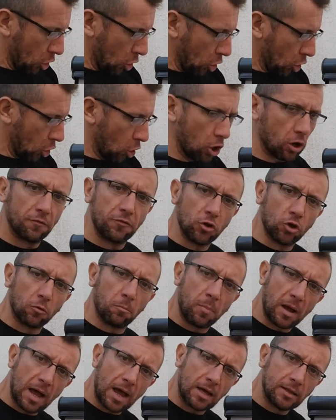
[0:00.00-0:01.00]
of your
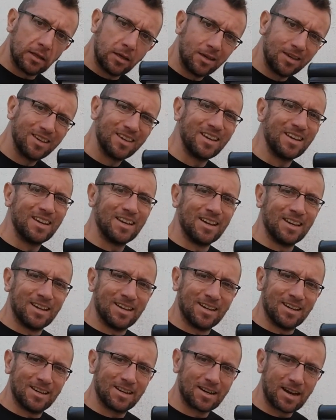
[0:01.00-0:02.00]
body
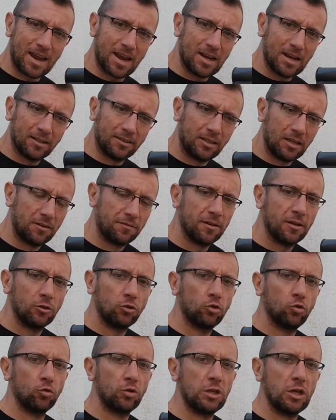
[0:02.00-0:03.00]
relative
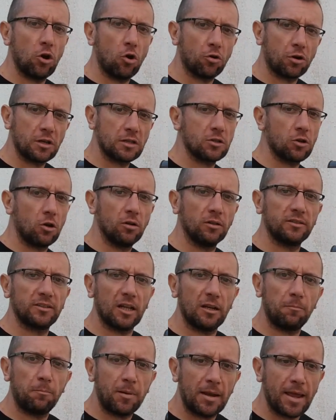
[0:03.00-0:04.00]
to the
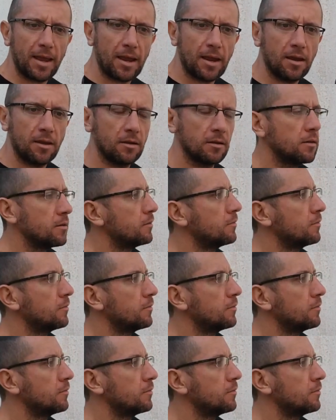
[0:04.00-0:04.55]
horizontal plane.